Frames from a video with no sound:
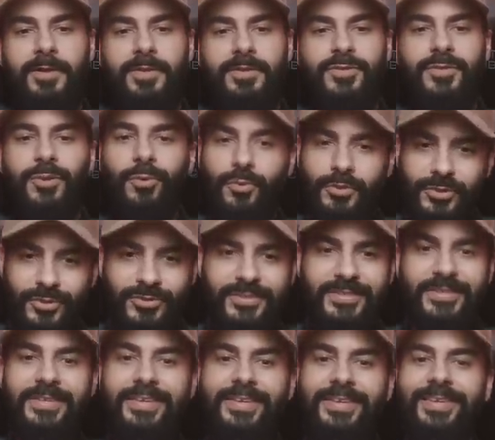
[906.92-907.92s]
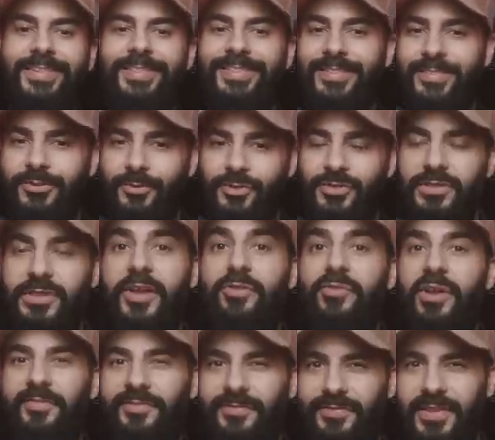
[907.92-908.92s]
So you see those
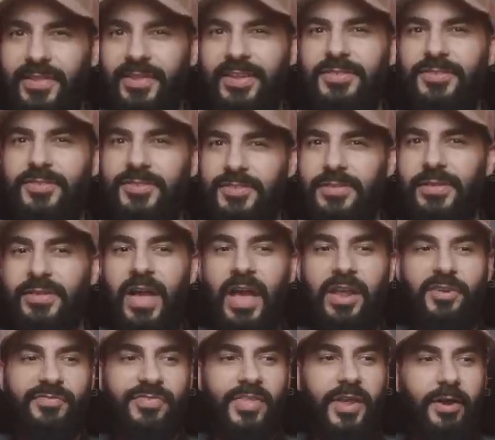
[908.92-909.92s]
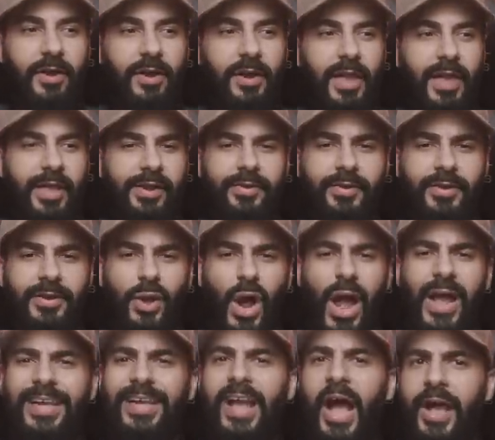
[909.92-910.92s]
lingering feelings are still kind of there. And, you know,
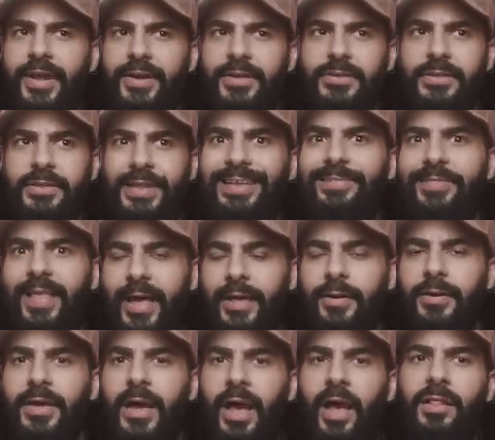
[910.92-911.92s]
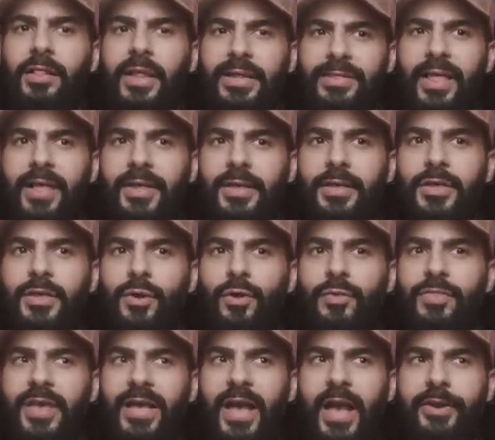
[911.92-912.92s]
I kind of like that. I like that, you
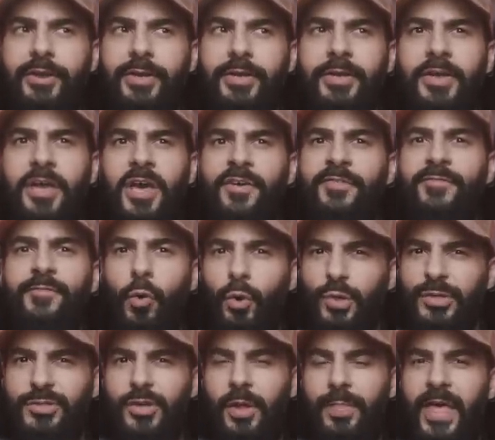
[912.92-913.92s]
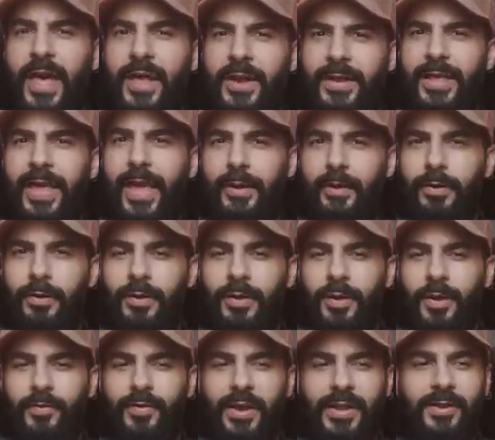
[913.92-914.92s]
know, they kind of focused on that again,
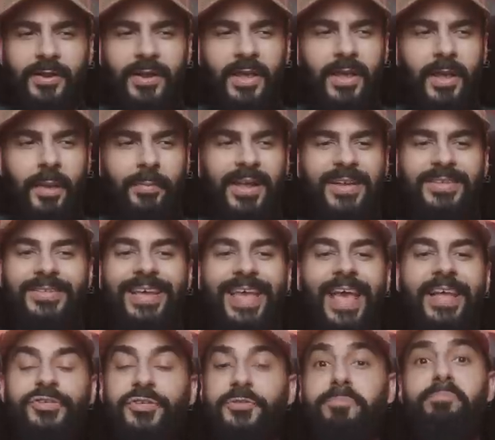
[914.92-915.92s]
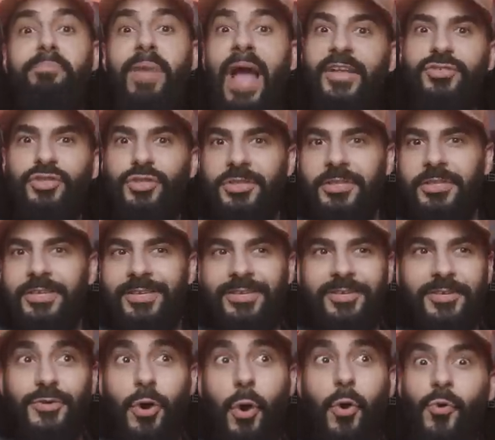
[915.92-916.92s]
right? Because it can't just
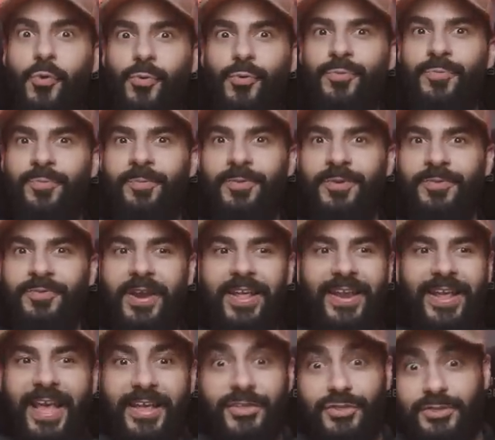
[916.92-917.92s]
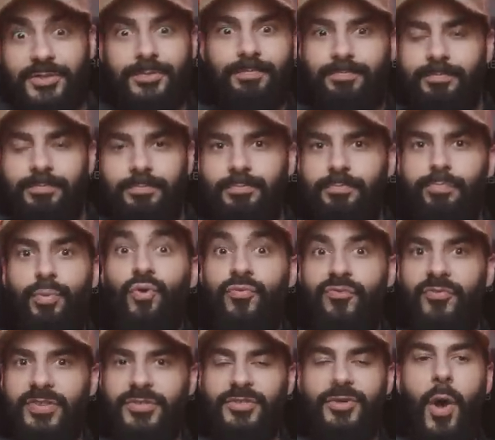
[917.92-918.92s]
magically go, right? It can't just
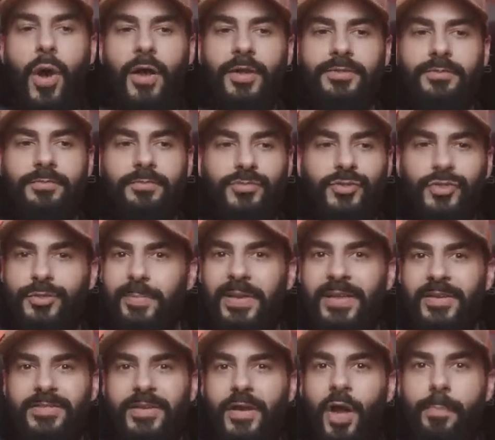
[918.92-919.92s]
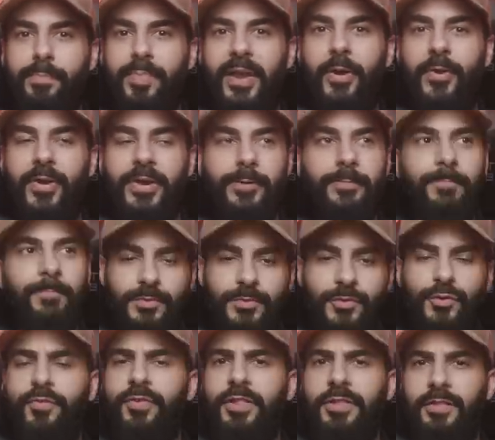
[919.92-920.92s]
poof, it's gone just because they got married.
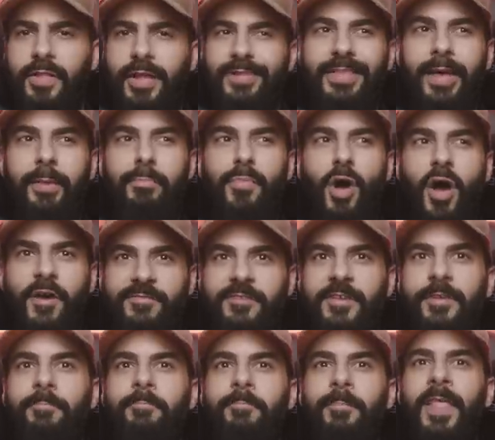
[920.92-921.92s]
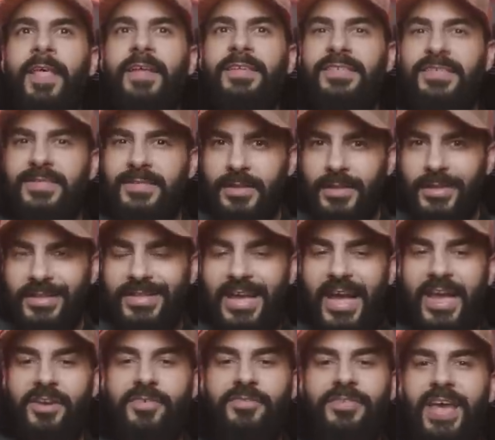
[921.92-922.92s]
So I really like that Moffat still
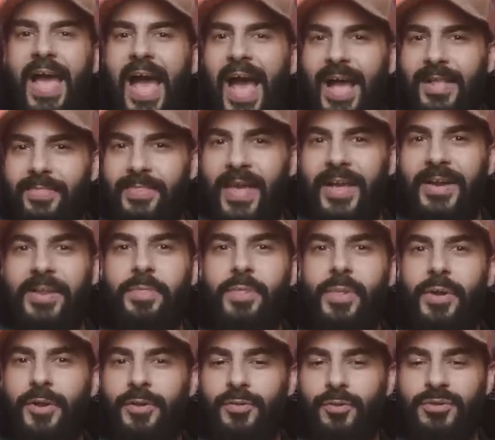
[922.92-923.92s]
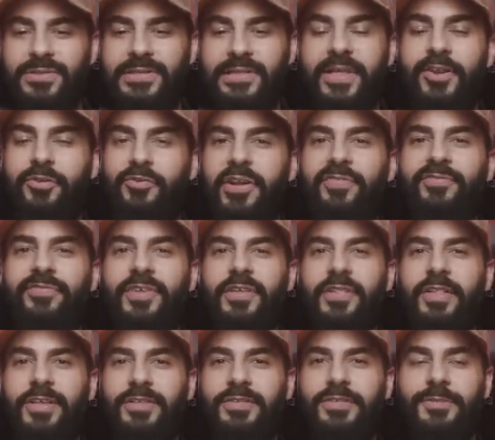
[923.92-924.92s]
kind of had that in there, those lingering
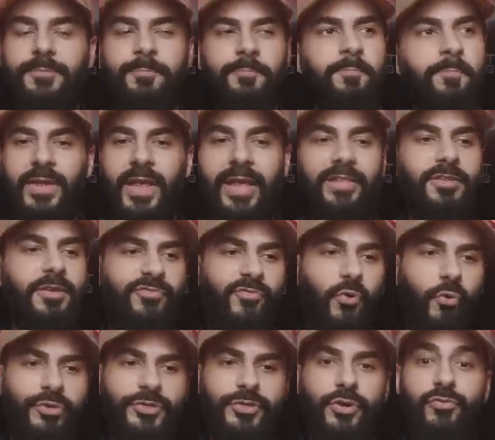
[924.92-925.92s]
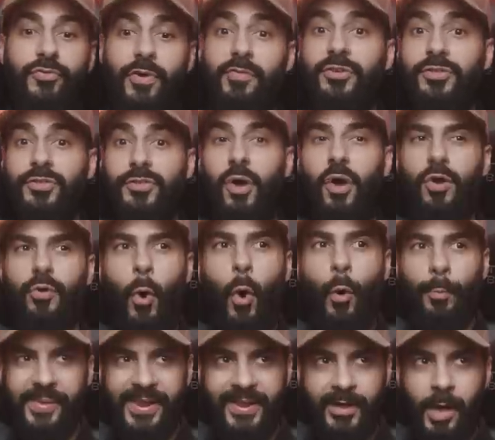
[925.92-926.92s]
feelings. And then, of course, you know, River Song
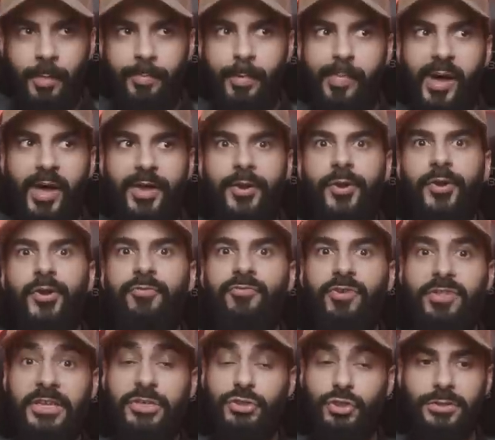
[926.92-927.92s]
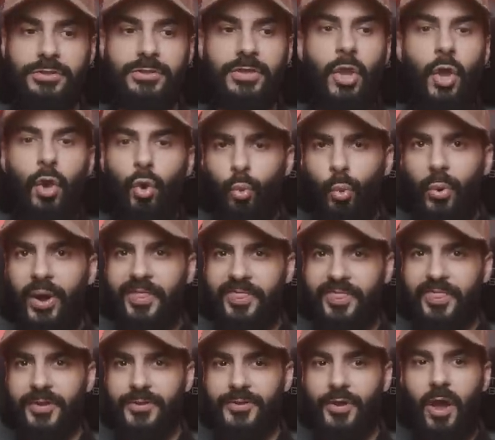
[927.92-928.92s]
opening up about her relation
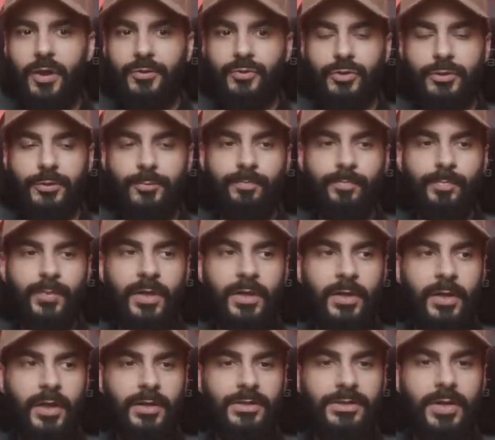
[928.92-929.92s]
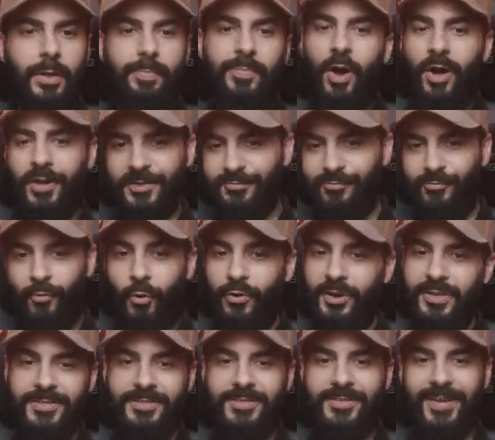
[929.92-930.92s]
with the Doctor upon
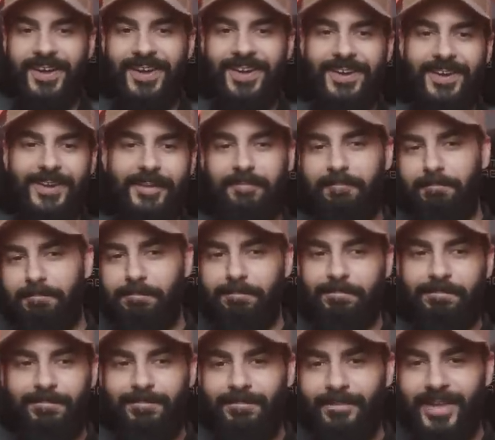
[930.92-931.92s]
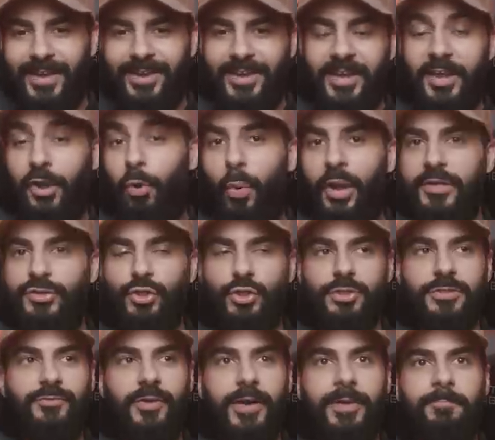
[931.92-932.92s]
Rory's
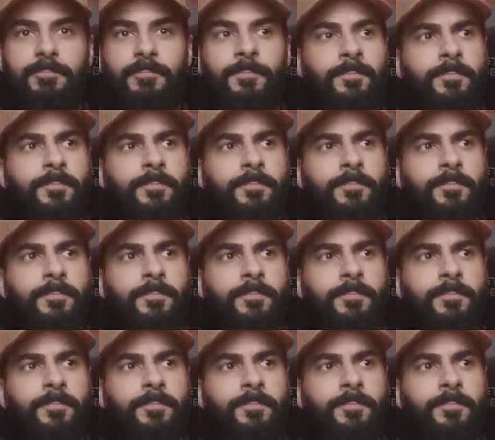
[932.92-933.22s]
question, right?